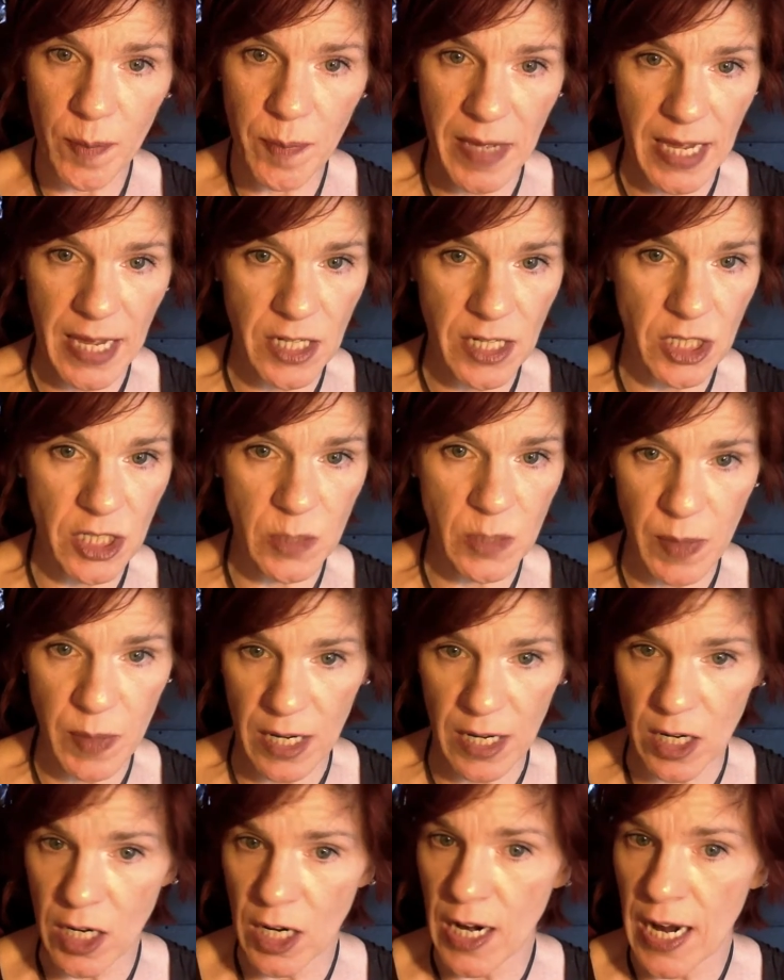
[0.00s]
pages,
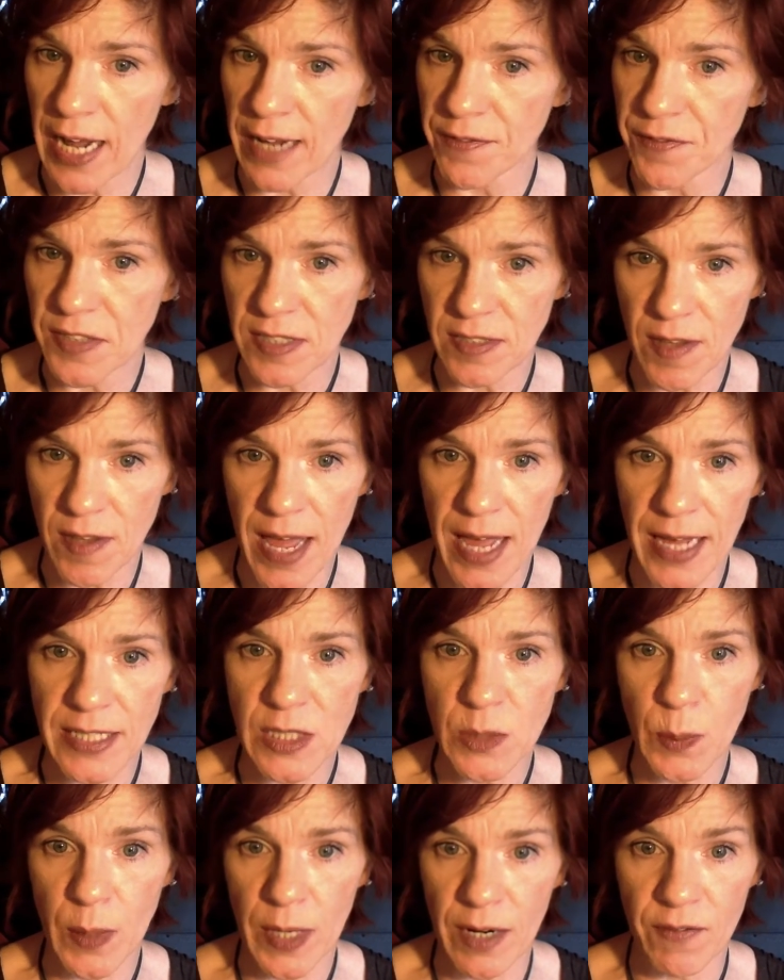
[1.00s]
paragraphs,
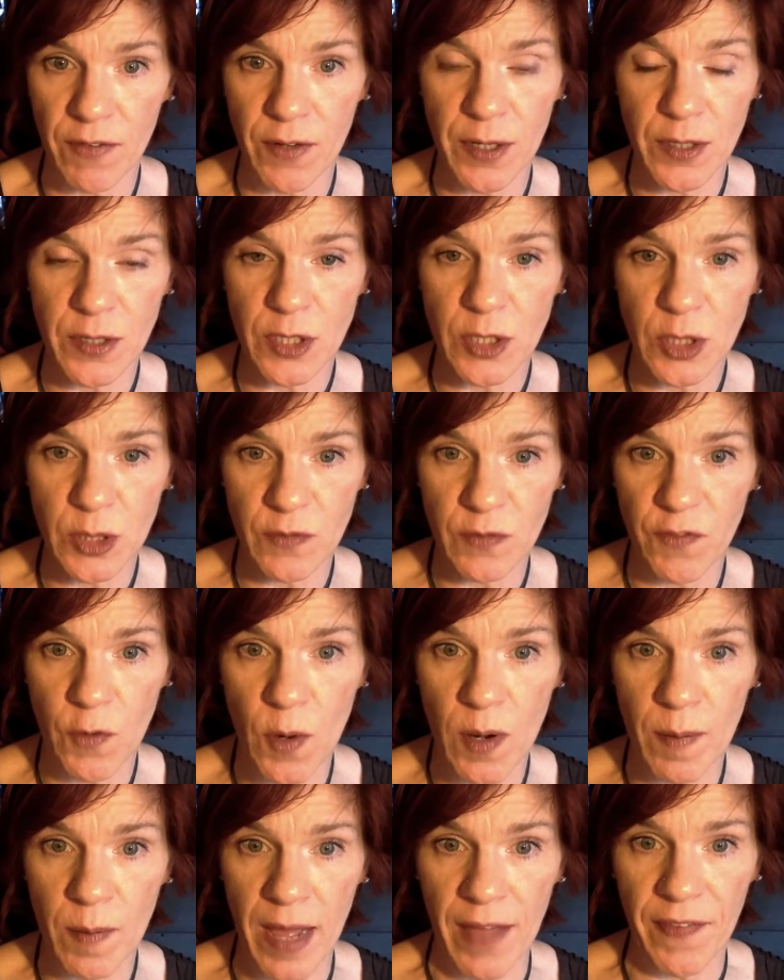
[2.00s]
slides, whatever
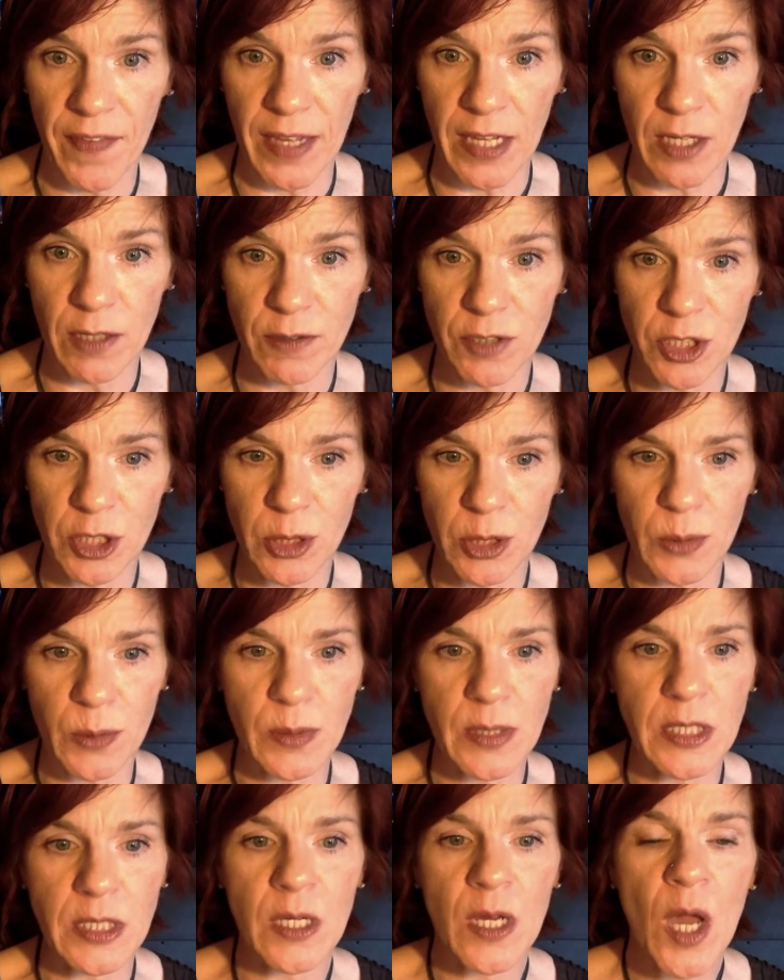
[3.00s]
format that you
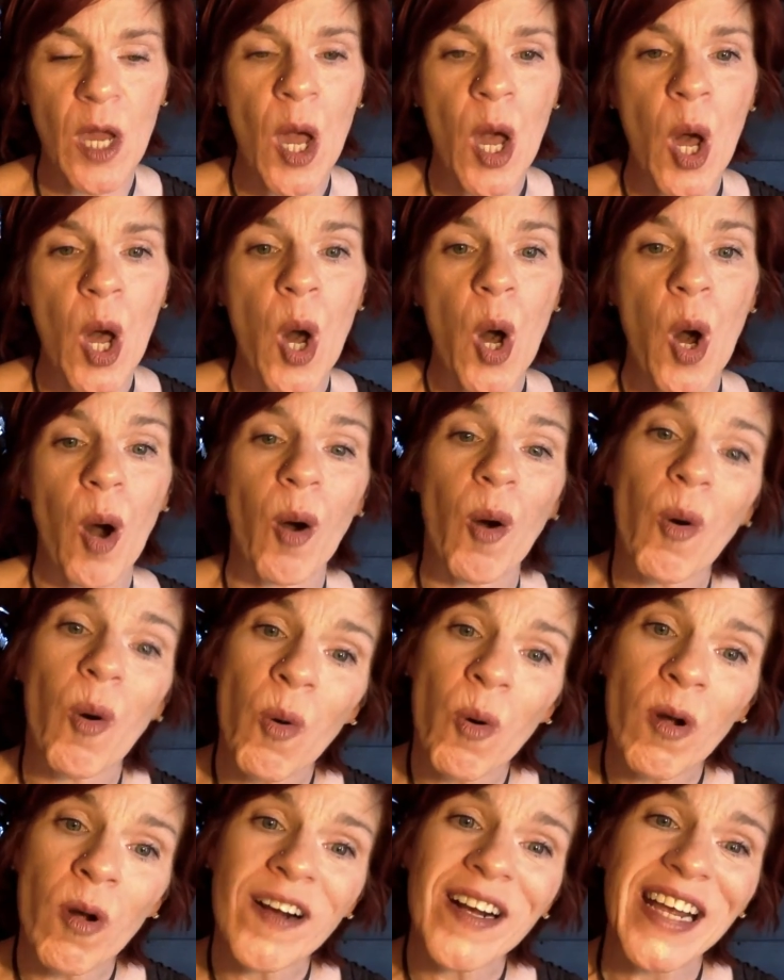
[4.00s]
choose.
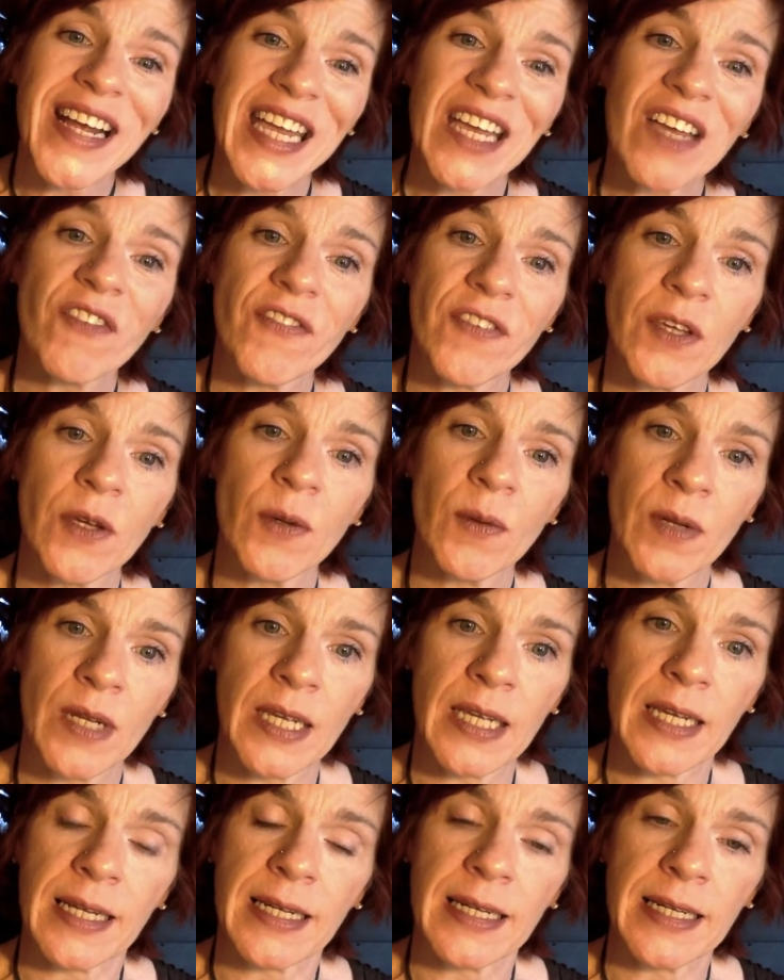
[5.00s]
Or if you
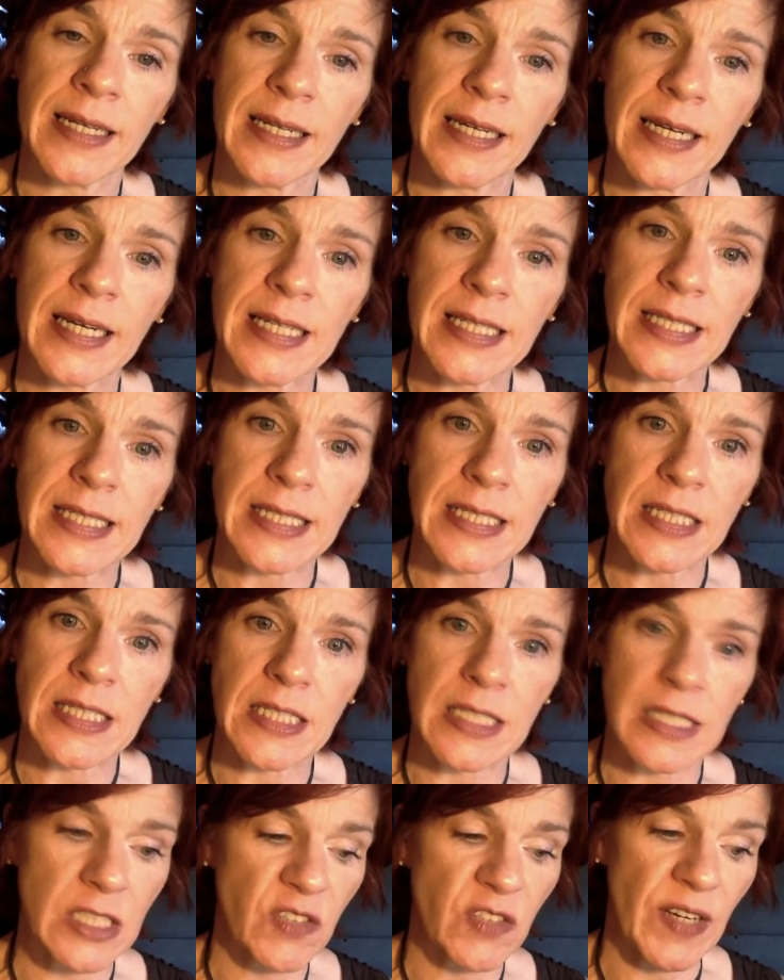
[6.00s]
need
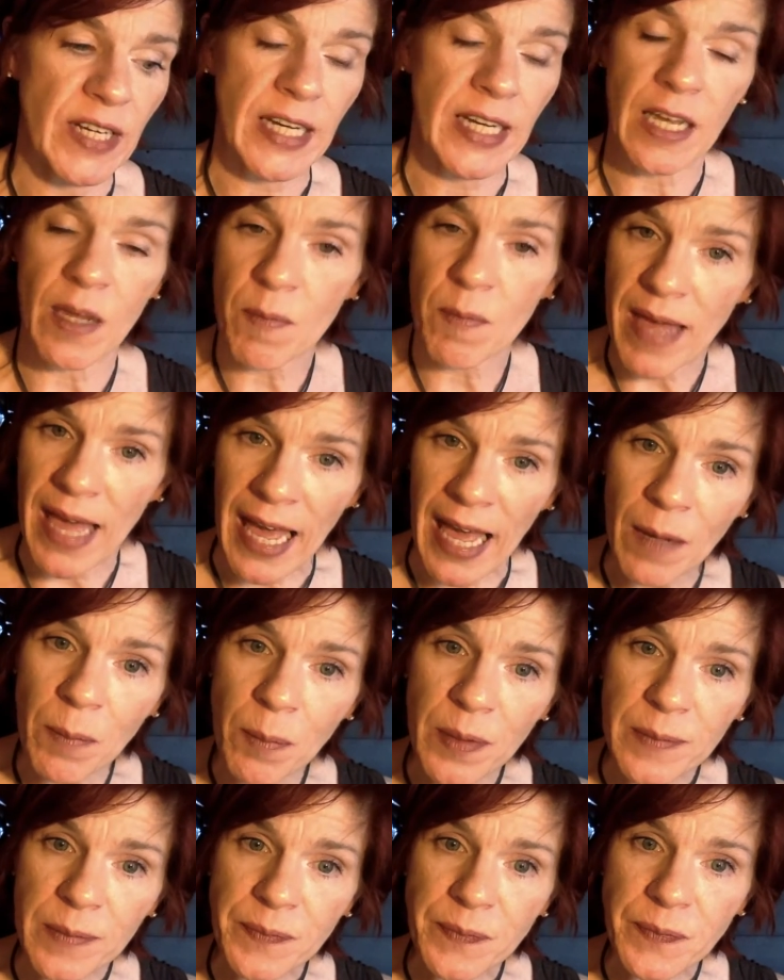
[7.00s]
assistance finding a
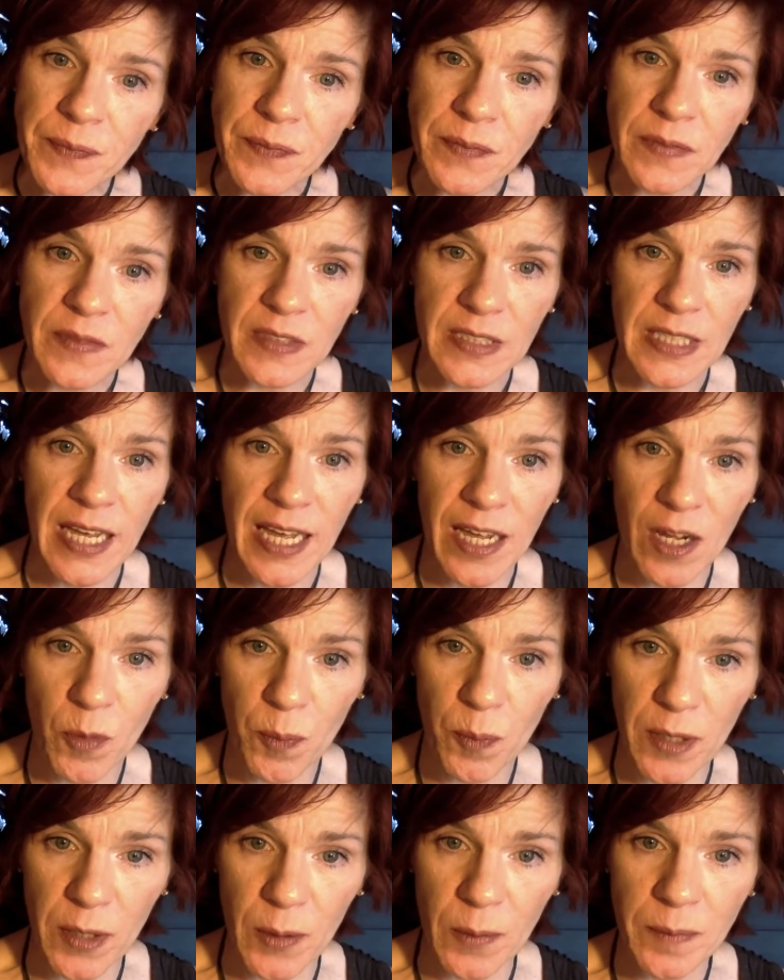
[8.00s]
map to
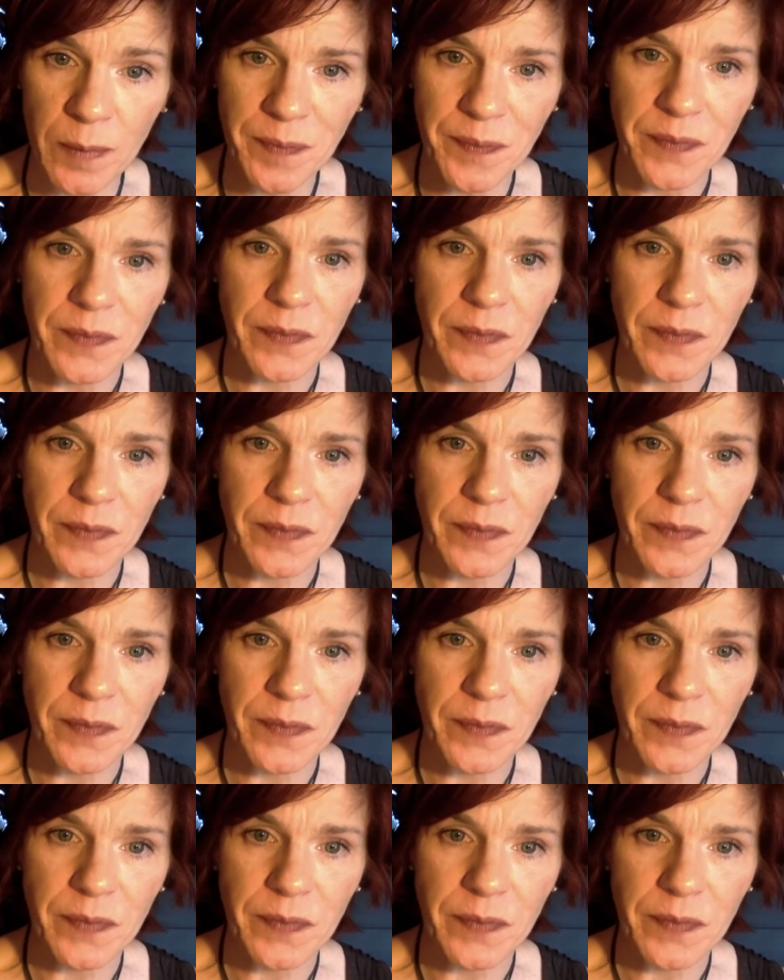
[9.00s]
help you,